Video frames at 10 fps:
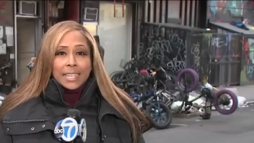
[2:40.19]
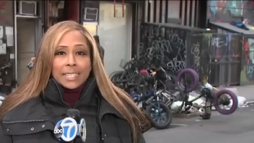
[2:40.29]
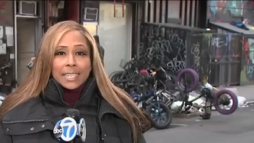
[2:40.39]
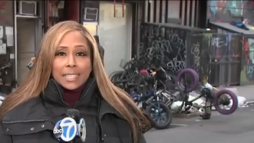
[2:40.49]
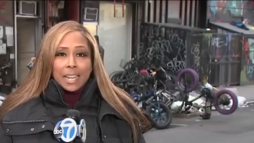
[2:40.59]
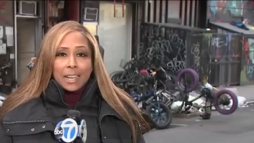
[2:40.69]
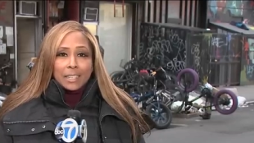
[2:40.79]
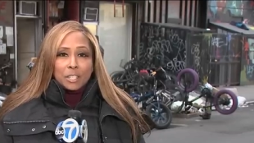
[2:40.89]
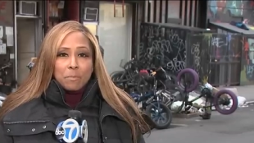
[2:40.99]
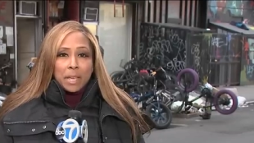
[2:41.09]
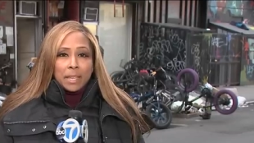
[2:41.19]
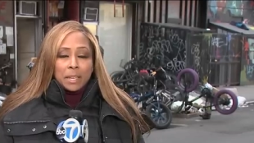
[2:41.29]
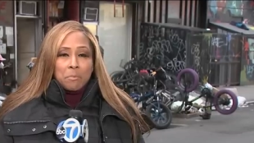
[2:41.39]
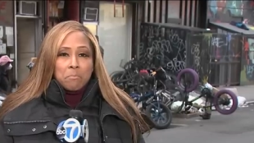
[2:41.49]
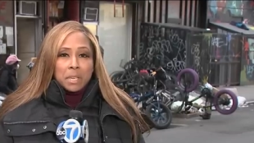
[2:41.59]
they declined to make
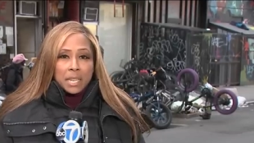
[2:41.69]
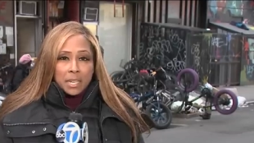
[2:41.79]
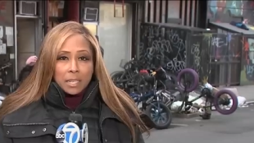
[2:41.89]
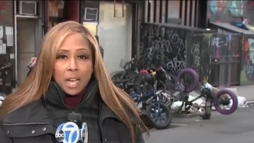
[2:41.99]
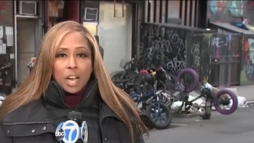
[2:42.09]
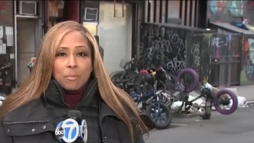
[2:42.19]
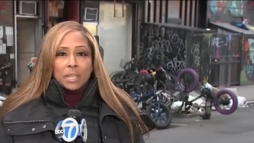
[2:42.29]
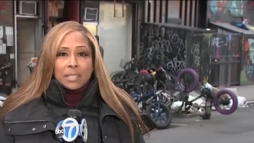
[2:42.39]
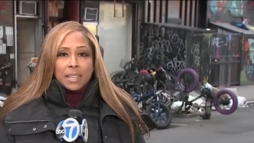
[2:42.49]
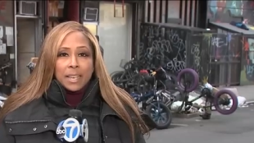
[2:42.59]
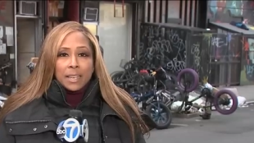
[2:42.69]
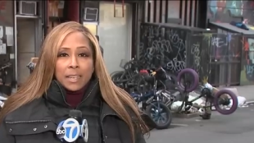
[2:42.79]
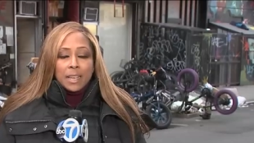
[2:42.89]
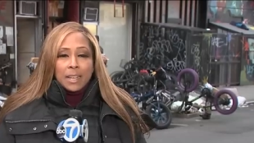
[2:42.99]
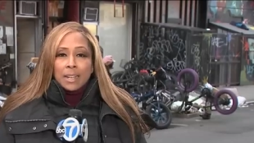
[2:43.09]
an immediate comment
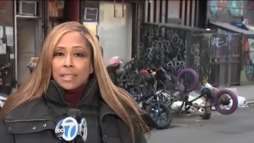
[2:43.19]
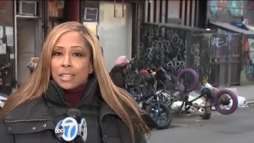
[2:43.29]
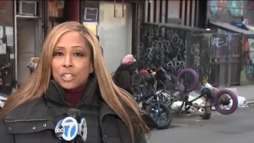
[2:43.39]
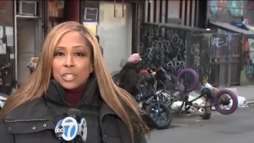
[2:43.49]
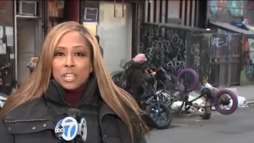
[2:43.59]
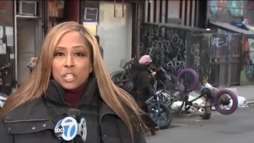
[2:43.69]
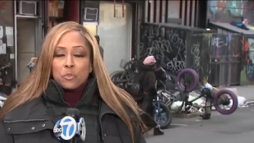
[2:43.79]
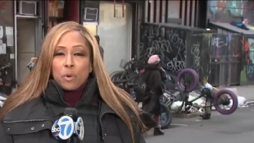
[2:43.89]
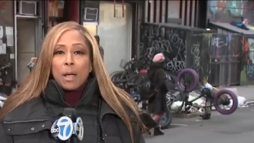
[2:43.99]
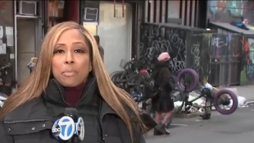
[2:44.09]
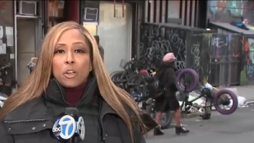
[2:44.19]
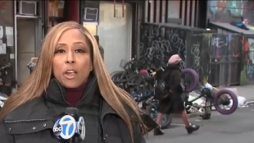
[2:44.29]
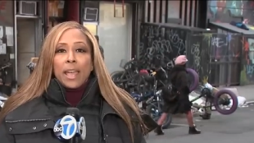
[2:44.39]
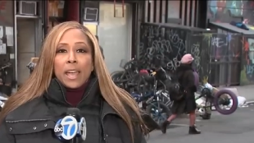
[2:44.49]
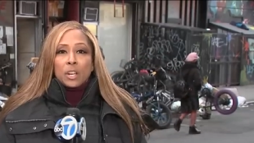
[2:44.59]
saying they just need to wrap their
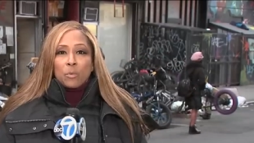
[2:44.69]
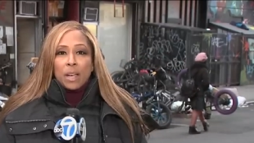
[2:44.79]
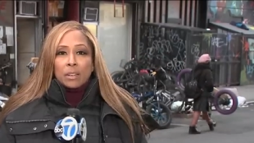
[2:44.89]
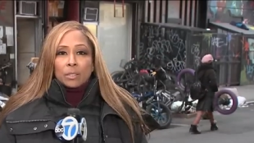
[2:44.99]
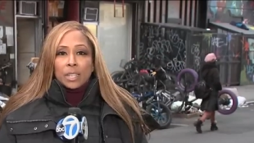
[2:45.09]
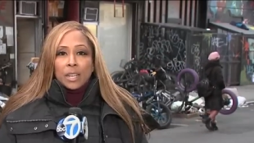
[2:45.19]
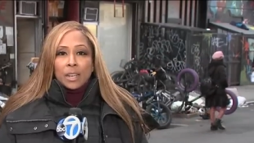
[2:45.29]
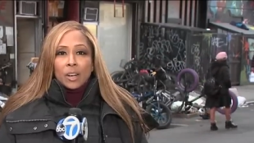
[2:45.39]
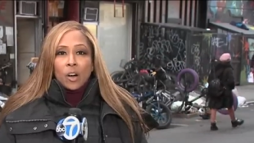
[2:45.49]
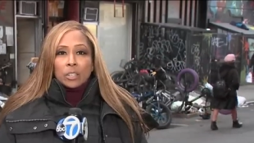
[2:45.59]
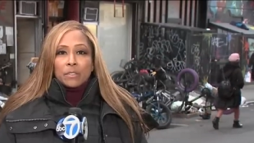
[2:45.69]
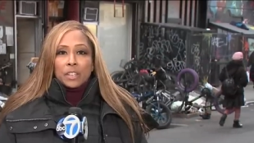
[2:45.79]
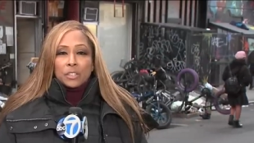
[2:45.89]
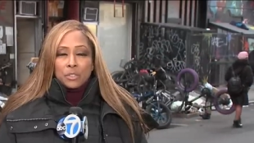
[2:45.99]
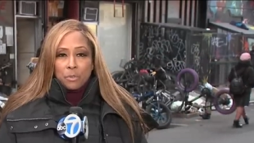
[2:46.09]
head around all of
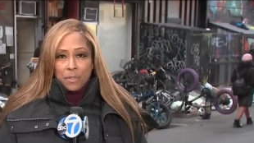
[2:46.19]
these new